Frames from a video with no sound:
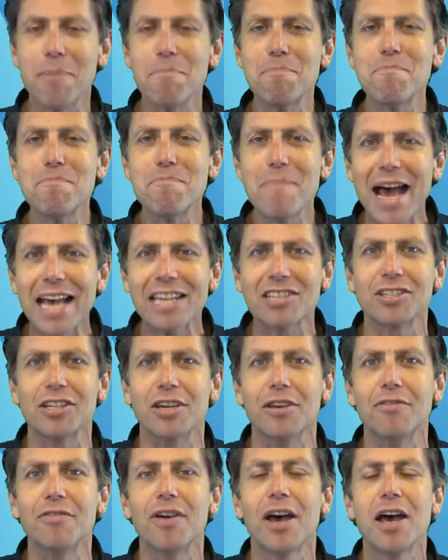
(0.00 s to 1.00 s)

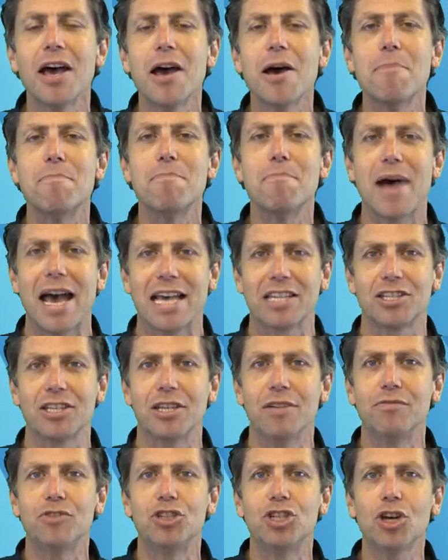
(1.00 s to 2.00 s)
massive,
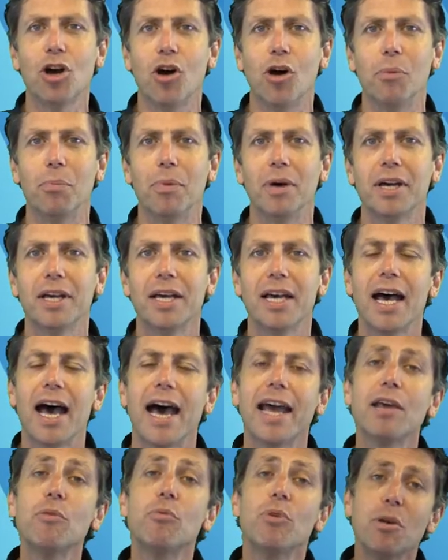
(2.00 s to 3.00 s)
massive job.
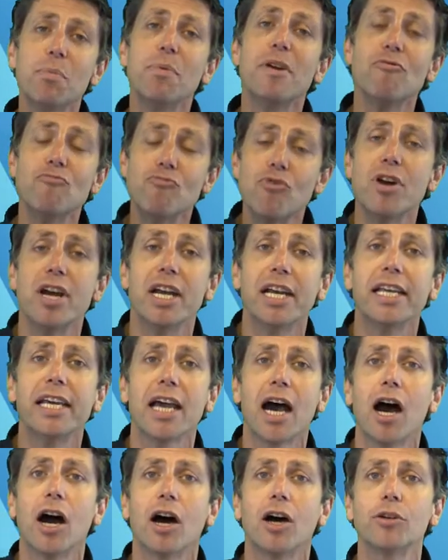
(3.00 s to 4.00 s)
And it would have been really
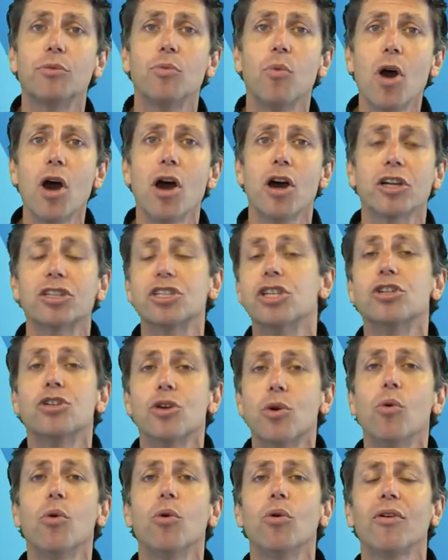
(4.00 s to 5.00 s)
hard work to
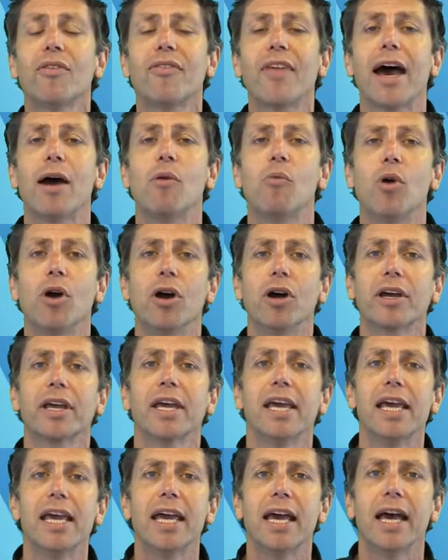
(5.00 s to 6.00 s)
do all of that work
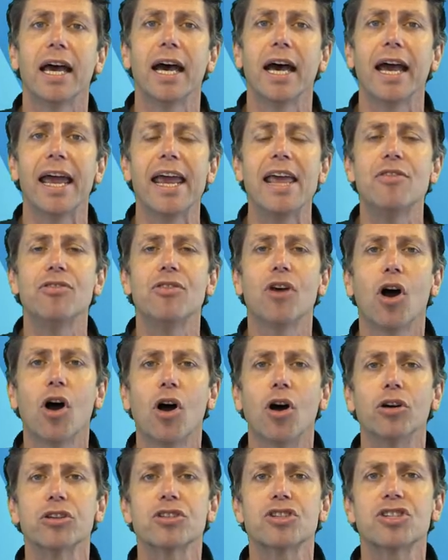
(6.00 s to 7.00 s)
uh, in the
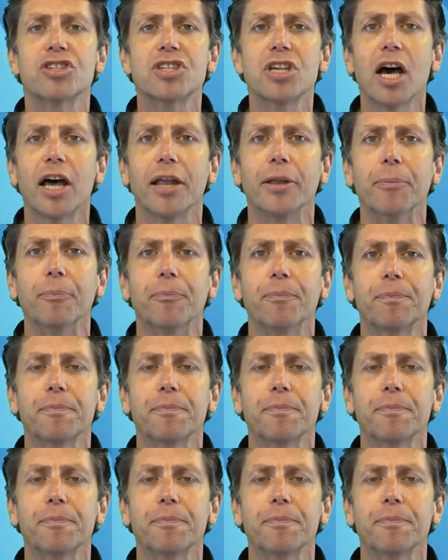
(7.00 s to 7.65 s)
hot sun.